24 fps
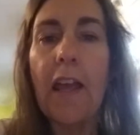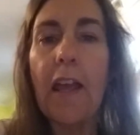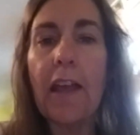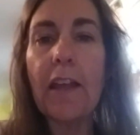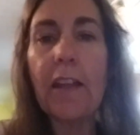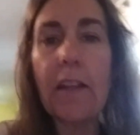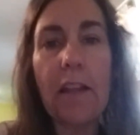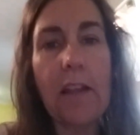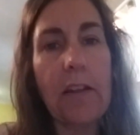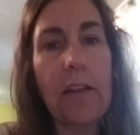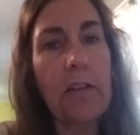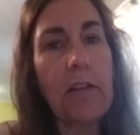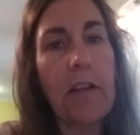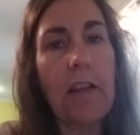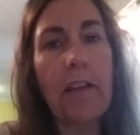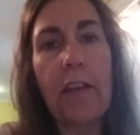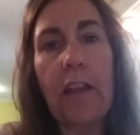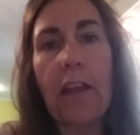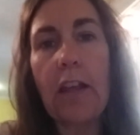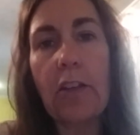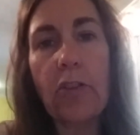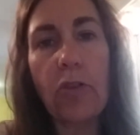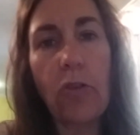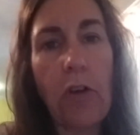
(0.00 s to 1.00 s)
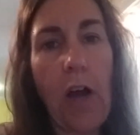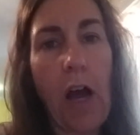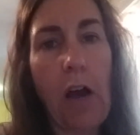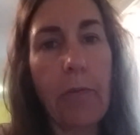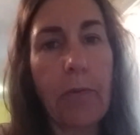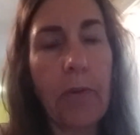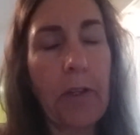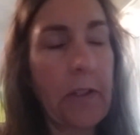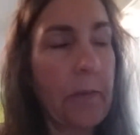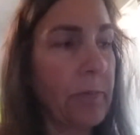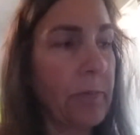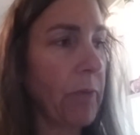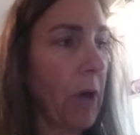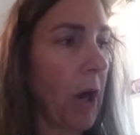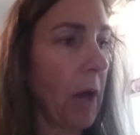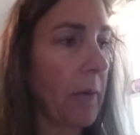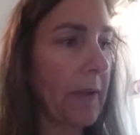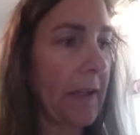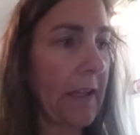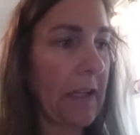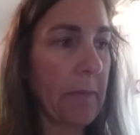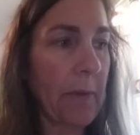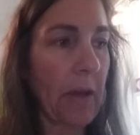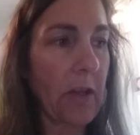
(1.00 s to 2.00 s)
in the end, I'll
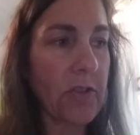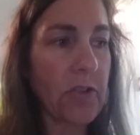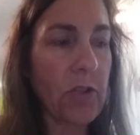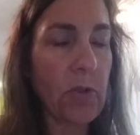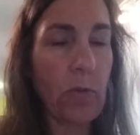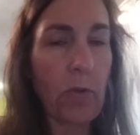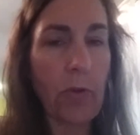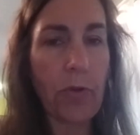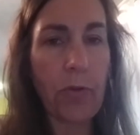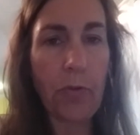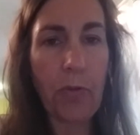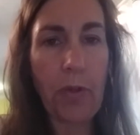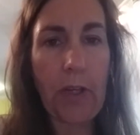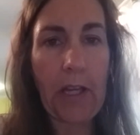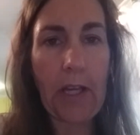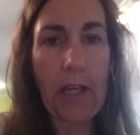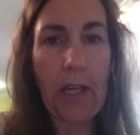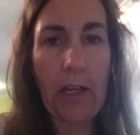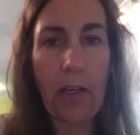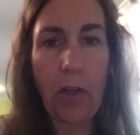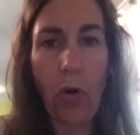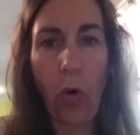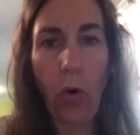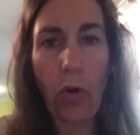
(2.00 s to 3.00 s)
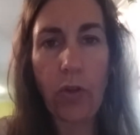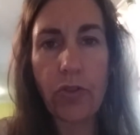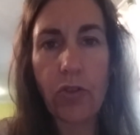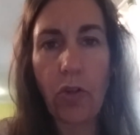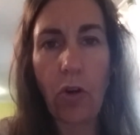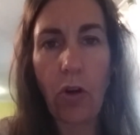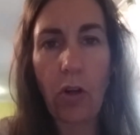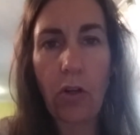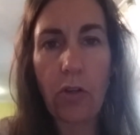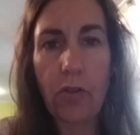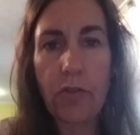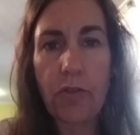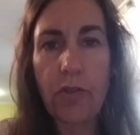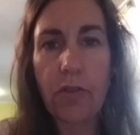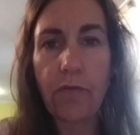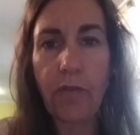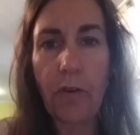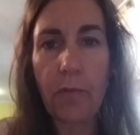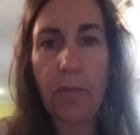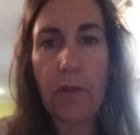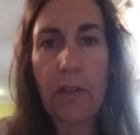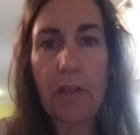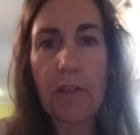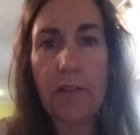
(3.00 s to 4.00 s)
probably get about 2 or 3 quart jars
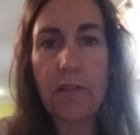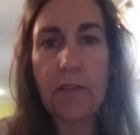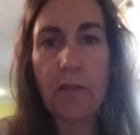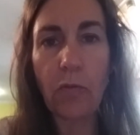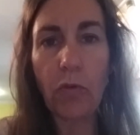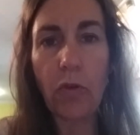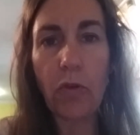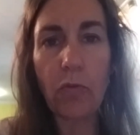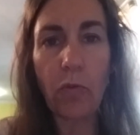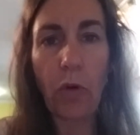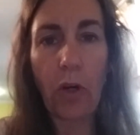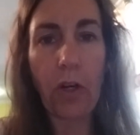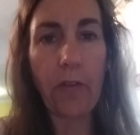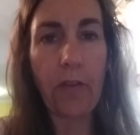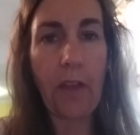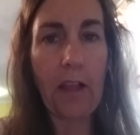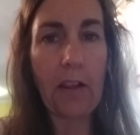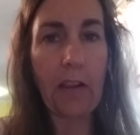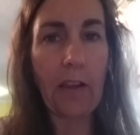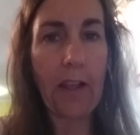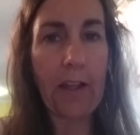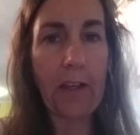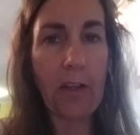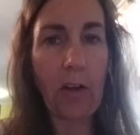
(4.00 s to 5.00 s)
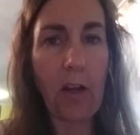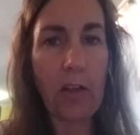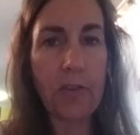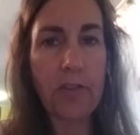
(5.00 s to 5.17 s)
from this, and we'll work on that later.